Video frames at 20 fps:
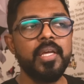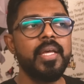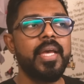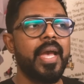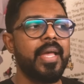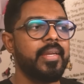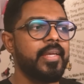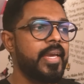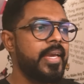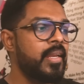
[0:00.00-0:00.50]

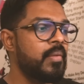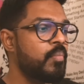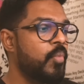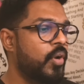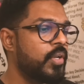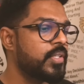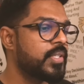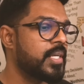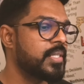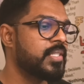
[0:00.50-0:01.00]
And in
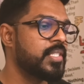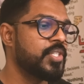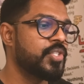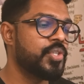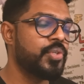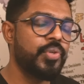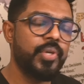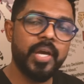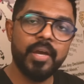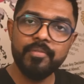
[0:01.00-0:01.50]

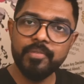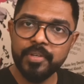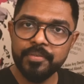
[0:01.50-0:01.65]
monetization, you have